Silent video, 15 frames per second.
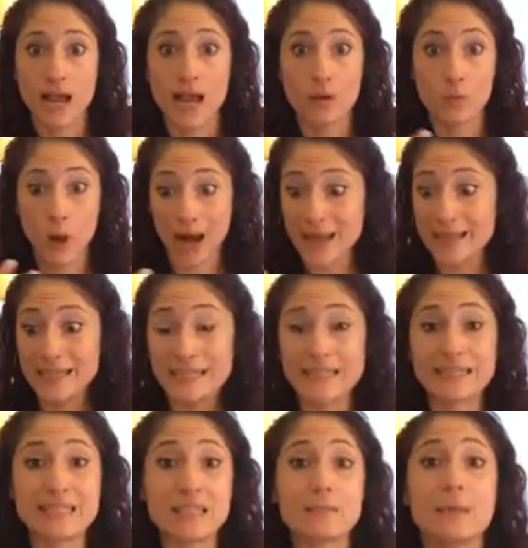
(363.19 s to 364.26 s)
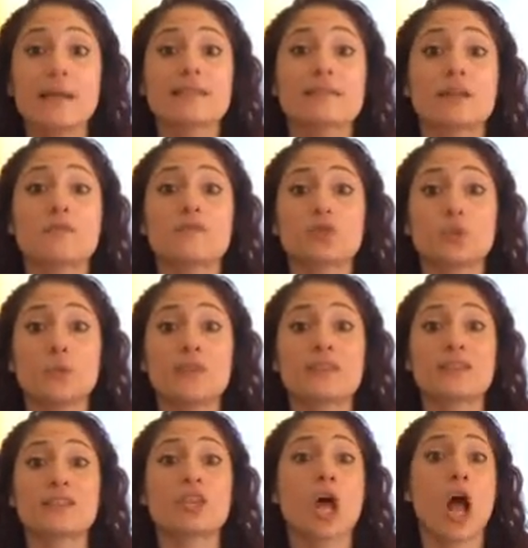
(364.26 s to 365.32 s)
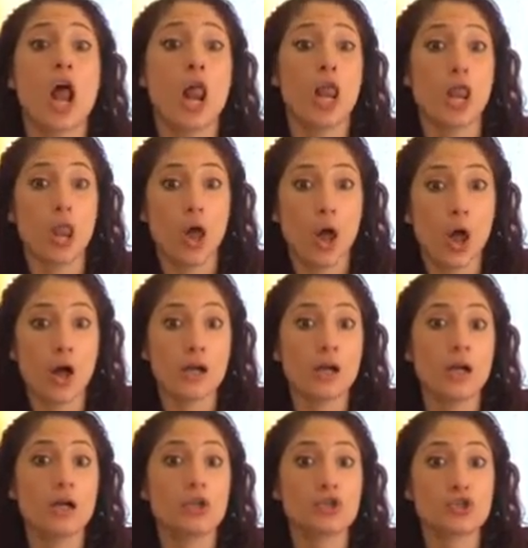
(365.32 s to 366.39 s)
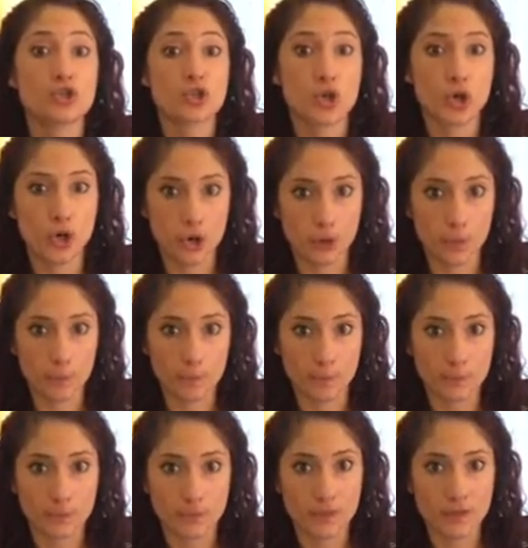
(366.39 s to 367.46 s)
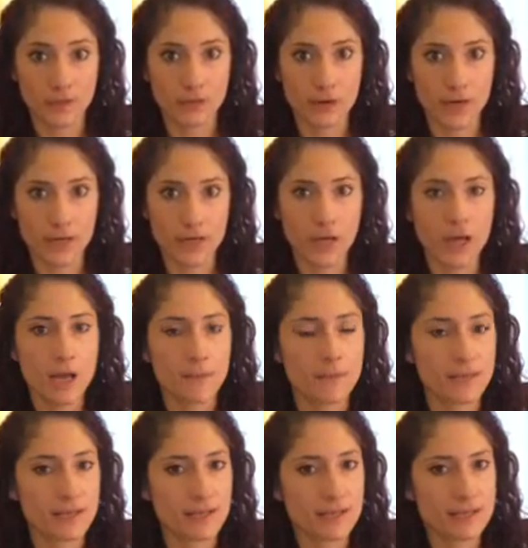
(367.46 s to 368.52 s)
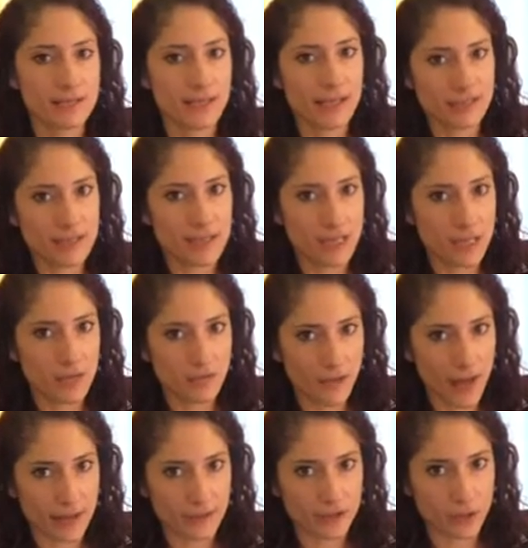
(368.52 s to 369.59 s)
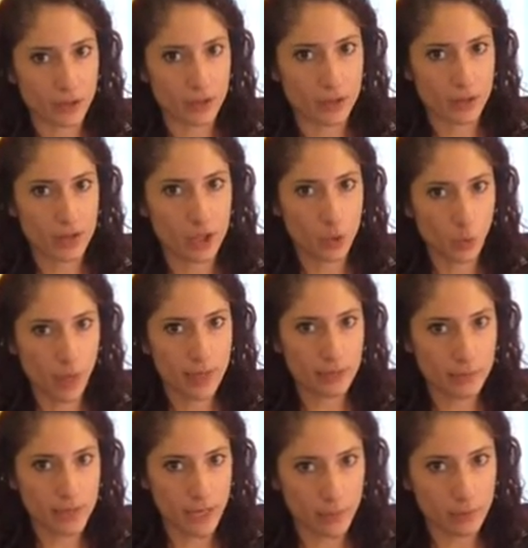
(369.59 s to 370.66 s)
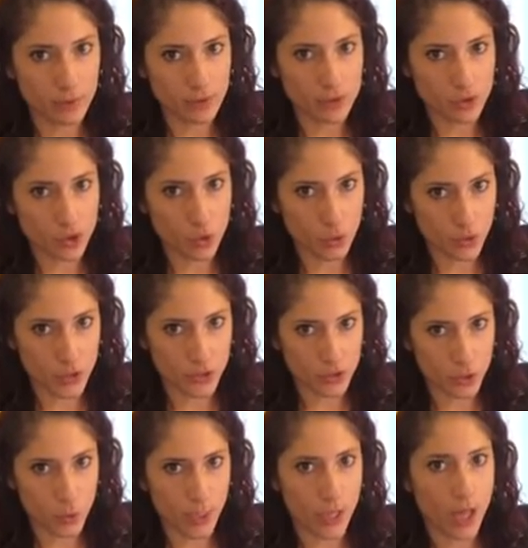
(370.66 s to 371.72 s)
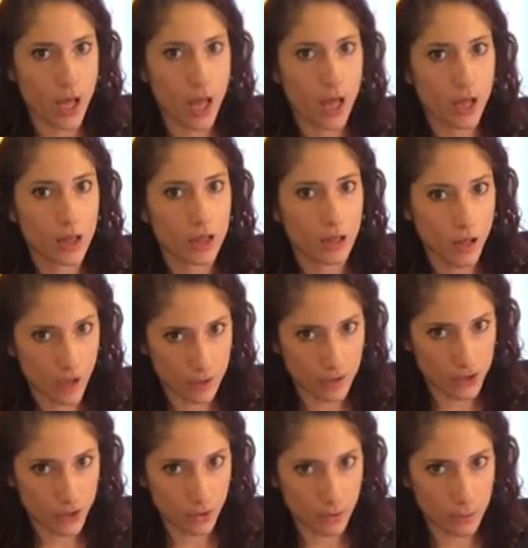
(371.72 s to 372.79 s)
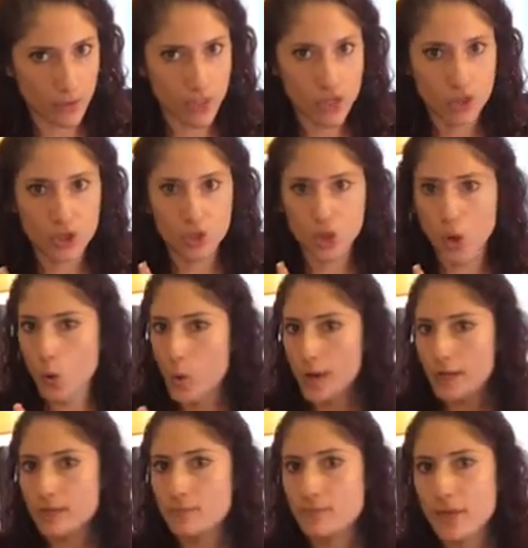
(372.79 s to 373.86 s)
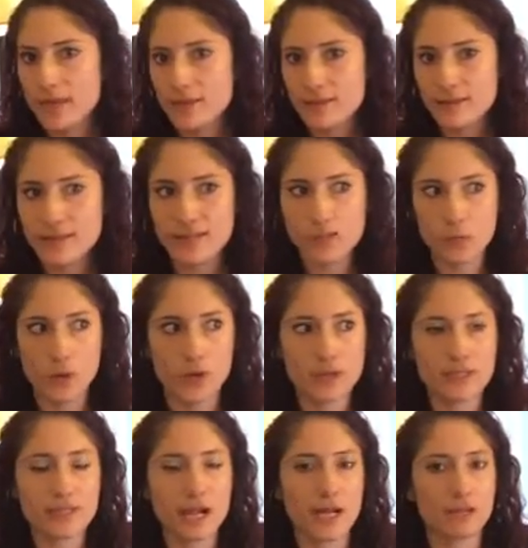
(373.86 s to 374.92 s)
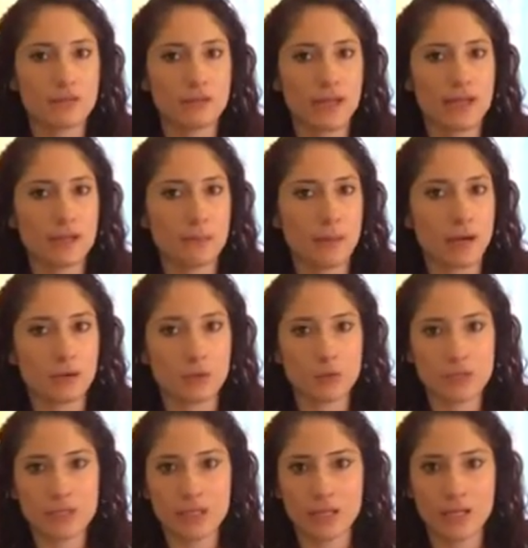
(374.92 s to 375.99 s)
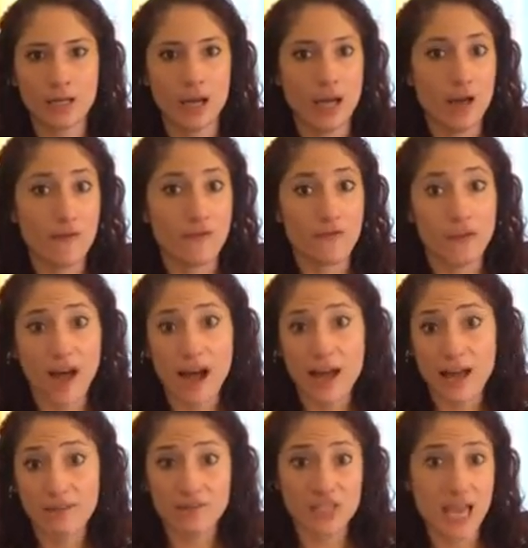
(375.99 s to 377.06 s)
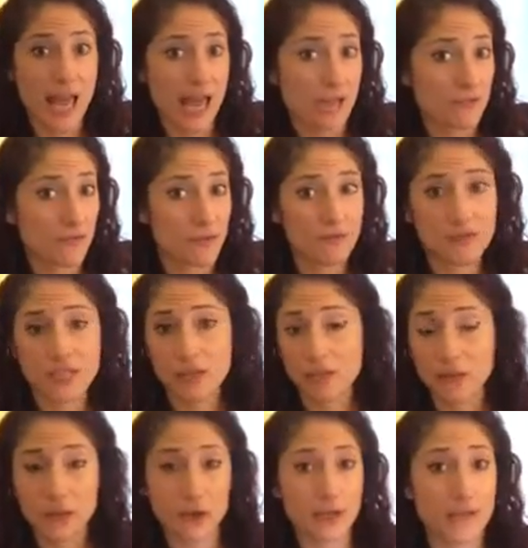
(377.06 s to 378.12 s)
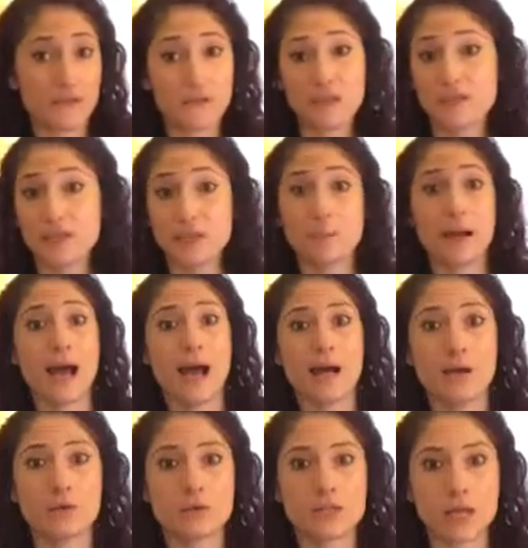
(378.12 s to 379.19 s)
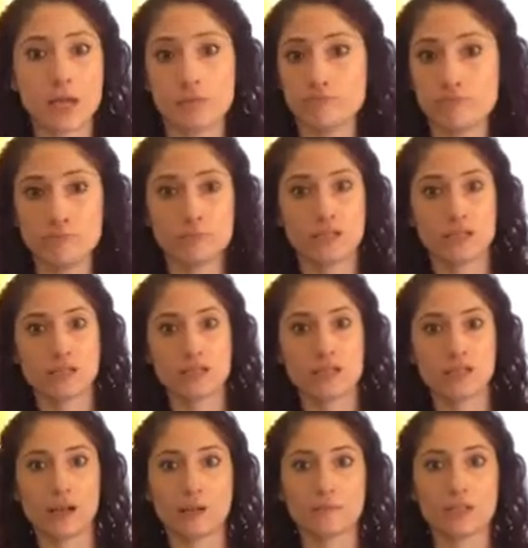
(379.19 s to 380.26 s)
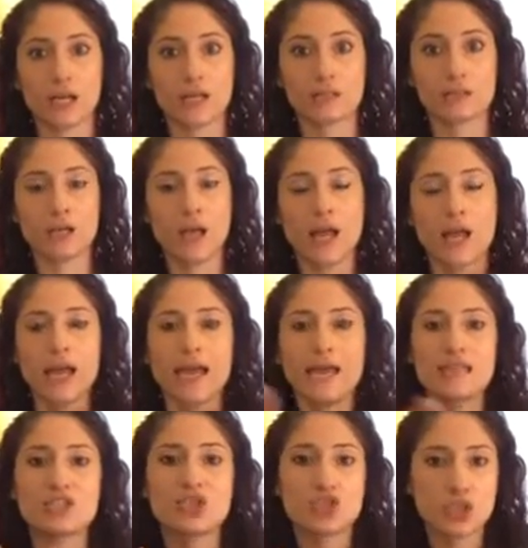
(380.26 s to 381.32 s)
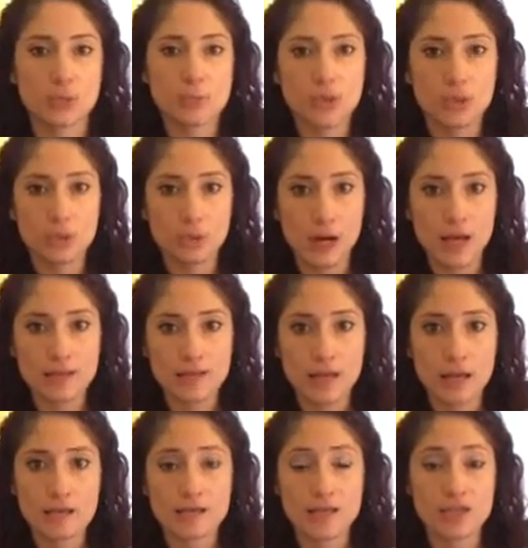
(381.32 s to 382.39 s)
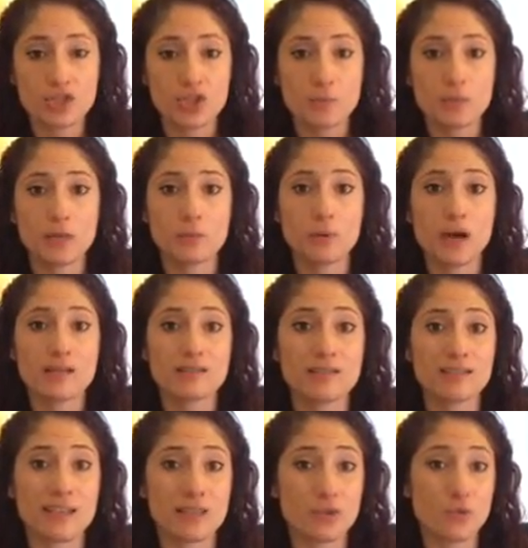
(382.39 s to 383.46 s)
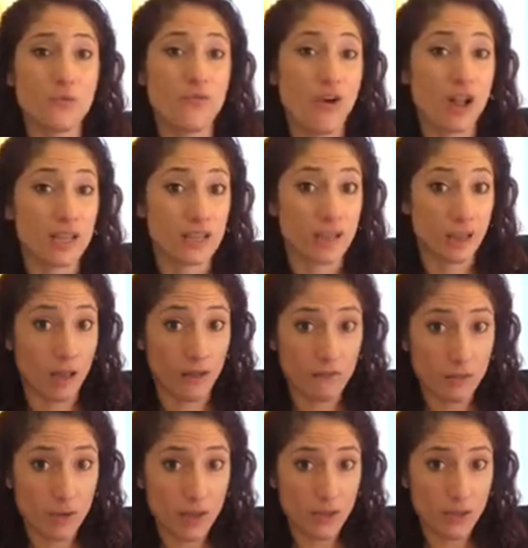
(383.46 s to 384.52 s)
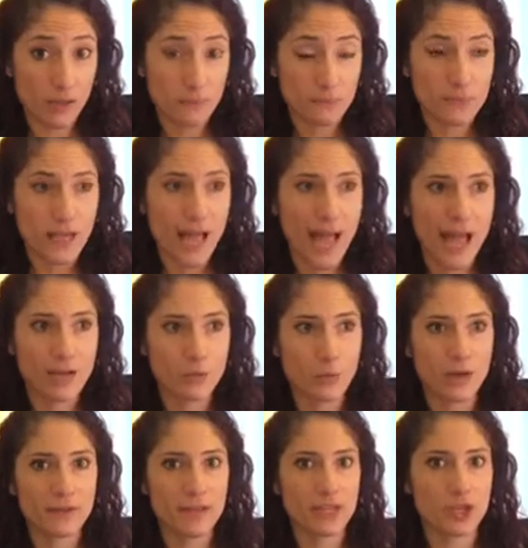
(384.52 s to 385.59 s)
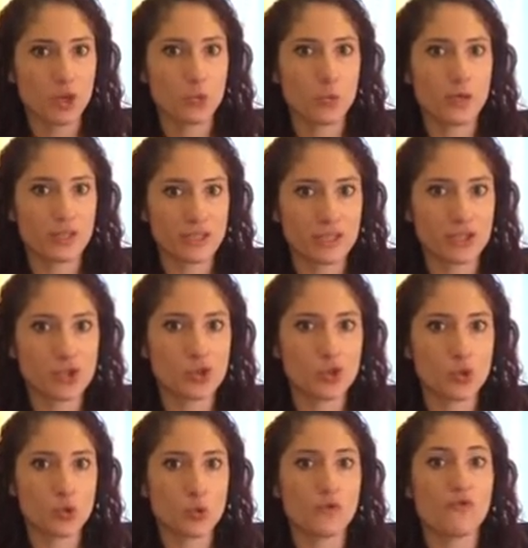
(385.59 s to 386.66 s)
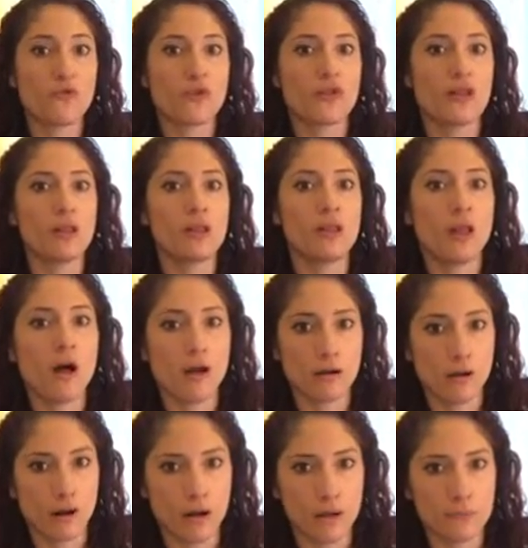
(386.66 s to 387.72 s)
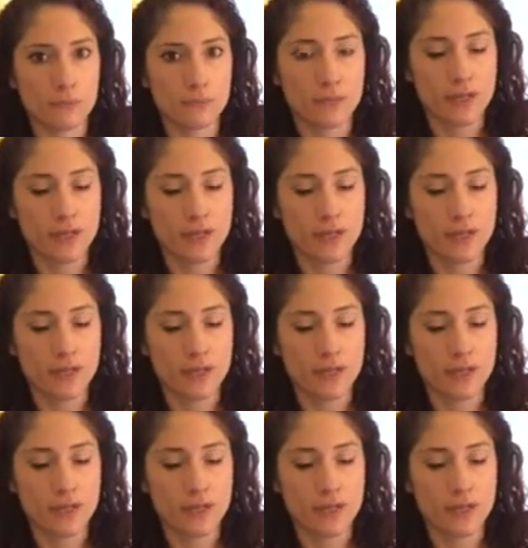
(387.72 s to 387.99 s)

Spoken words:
I can see myself doing this long term, right? Because that's a key factor. You want to be able to do what you're doing long term. You don't want to make this where it's kind of like about losing 5, 10, 15, 30, 50 pounds and that's it, I'm done. It should be a process. It should be a process that you fall in love with and one that you're willing to do for the long haul.